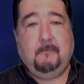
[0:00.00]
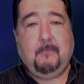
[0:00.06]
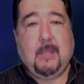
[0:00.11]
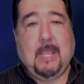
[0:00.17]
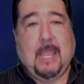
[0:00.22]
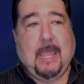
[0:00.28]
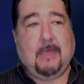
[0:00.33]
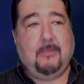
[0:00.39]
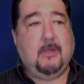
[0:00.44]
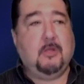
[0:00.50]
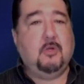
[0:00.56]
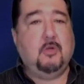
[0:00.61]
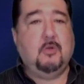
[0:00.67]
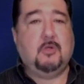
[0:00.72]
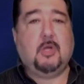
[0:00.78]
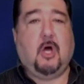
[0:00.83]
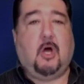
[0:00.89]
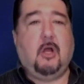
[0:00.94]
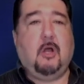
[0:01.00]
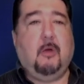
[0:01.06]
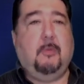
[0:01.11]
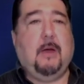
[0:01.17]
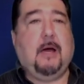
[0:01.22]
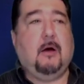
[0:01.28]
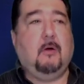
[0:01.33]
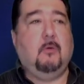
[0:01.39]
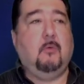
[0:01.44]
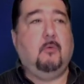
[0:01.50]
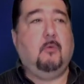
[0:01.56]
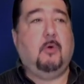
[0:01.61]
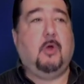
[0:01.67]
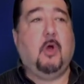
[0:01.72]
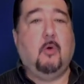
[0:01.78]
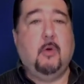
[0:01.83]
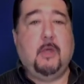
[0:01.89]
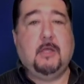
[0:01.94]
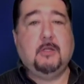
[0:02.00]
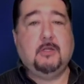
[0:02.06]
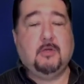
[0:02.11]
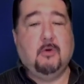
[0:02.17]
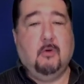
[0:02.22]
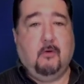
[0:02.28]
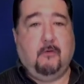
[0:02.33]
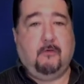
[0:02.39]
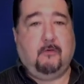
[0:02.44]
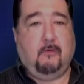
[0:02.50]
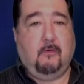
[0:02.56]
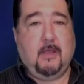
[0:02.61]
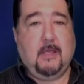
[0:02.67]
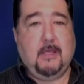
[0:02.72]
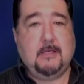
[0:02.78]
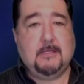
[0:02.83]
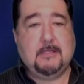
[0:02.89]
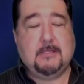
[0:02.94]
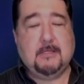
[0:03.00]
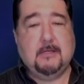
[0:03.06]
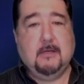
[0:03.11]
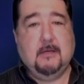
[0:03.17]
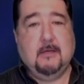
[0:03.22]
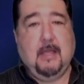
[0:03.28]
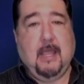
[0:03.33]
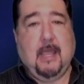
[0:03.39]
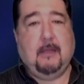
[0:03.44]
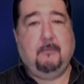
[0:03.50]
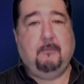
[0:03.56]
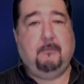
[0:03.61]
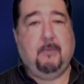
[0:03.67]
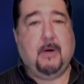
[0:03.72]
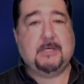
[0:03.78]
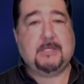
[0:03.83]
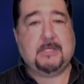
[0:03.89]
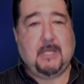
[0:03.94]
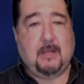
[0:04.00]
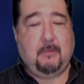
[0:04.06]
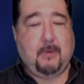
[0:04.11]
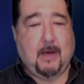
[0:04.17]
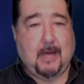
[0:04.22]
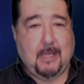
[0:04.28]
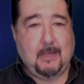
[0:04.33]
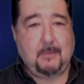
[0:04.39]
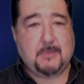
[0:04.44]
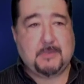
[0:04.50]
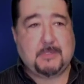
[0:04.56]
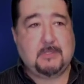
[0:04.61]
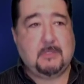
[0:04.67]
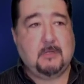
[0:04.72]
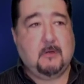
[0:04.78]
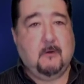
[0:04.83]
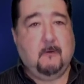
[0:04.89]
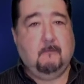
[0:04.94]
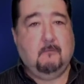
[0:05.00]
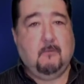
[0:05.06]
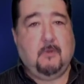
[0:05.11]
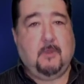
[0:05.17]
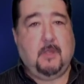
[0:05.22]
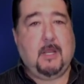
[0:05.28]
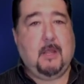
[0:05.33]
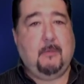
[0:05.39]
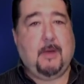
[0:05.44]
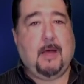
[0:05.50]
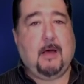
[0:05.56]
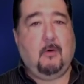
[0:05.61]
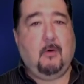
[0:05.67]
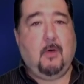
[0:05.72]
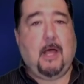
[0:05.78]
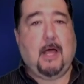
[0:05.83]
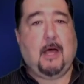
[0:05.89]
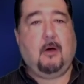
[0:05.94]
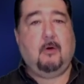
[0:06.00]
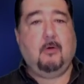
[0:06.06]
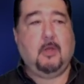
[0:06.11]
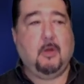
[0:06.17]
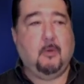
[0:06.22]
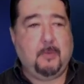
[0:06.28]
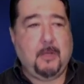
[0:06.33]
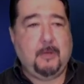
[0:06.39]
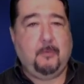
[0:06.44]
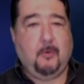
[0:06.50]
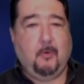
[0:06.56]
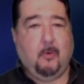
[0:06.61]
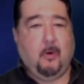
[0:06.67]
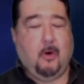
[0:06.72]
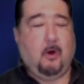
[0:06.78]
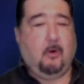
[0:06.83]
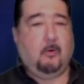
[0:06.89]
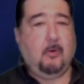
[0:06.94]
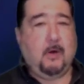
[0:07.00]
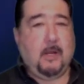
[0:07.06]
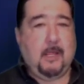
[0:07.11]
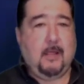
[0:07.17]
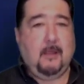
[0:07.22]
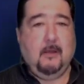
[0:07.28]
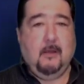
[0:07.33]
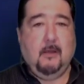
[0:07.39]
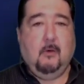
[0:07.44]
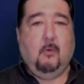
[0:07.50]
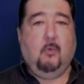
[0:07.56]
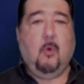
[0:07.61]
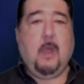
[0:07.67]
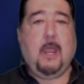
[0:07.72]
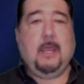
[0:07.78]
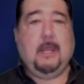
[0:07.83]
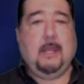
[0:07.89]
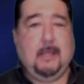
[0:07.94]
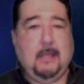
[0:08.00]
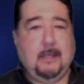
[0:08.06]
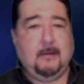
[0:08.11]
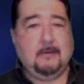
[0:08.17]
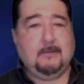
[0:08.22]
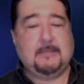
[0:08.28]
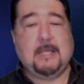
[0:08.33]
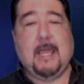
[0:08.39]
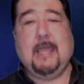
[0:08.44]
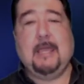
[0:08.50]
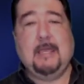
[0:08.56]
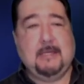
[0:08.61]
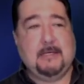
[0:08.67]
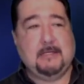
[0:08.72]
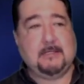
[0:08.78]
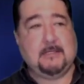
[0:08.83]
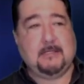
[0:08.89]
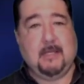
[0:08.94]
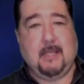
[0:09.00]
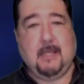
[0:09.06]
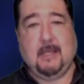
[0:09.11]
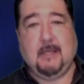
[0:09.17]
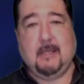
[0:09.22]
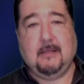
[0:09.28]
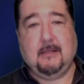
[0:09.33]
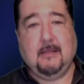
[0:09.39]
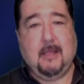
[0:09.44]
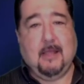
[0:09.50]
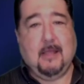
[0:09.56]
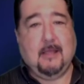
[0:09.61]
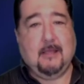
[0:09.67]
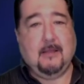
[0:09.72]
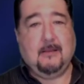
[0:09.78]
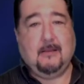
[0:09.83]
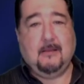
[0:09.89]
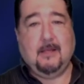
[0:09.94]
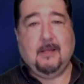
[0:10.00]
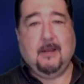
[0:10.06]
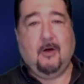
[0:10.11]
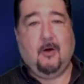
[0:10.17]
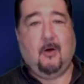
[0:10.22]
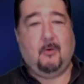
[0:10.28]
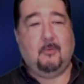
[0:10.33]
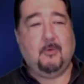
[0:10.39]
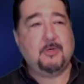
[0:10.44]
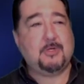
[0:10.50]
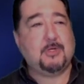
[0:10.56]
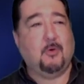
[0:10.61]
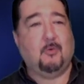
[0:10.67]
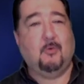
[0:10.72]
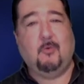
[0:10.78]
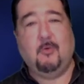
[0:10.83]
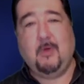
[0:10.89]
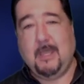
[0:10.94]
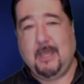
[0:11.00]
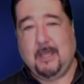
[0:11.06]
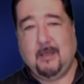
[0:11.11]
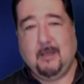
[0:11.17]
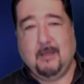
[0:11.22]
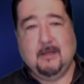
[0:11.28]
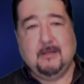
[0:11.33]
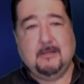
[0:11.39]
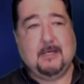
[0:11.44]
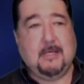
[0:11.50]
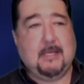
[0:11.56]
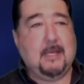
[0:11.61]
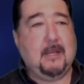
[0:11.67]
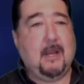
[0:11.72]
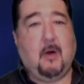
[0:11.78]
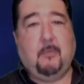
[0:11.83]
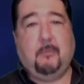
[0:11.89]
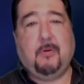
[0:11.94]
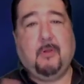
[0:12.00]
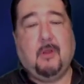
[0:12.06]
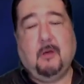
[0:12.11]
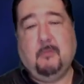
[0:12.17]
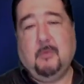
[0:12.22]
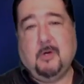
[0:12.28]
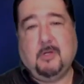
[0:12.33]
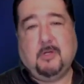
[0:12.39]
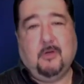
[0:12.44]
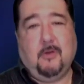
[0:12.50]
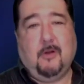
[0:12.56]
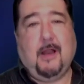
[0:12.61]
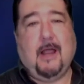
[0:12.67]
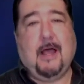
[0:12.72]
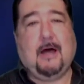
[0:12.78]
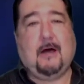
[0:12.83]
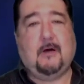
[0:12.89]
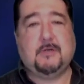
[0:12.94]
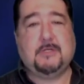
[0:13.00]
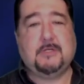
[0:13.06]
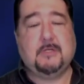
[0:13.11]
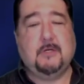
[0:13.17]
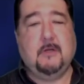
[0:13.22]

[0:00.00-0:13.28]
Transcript: And then you talk about going into a freeze and busting pipes. Think about how, you know, people were already waiting days in, in, you know, almost a week to get a plumber to their house.